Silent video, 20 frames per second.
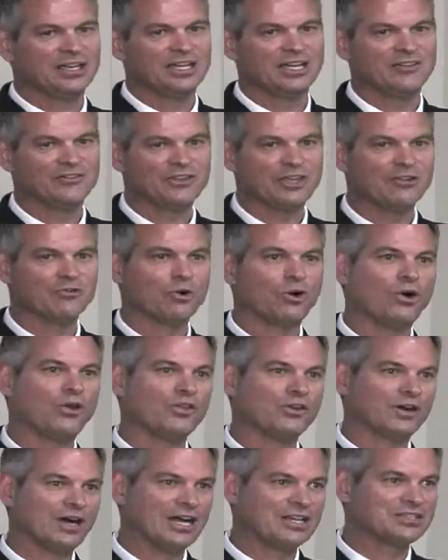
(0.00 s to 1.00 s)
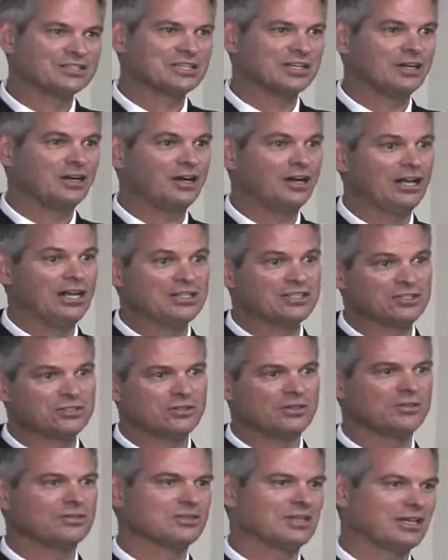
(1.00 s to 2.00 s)
And if they roll their eyes and say, oh, that's,
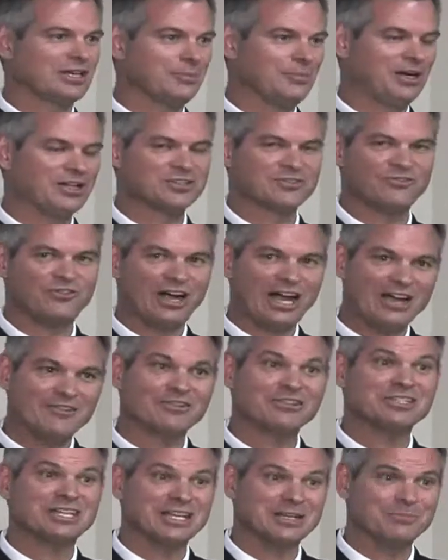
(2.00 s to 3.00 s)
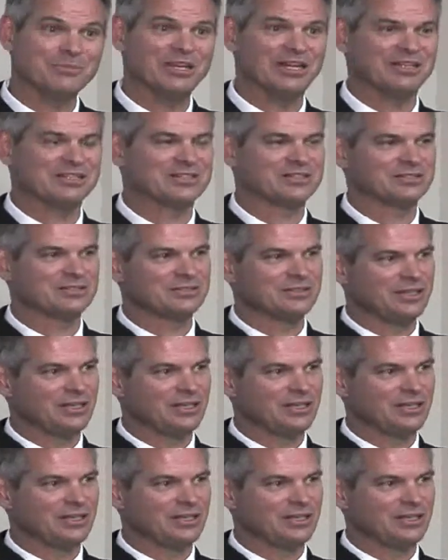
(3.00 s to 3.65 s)
it's like, come on, it's five or 10 minutes.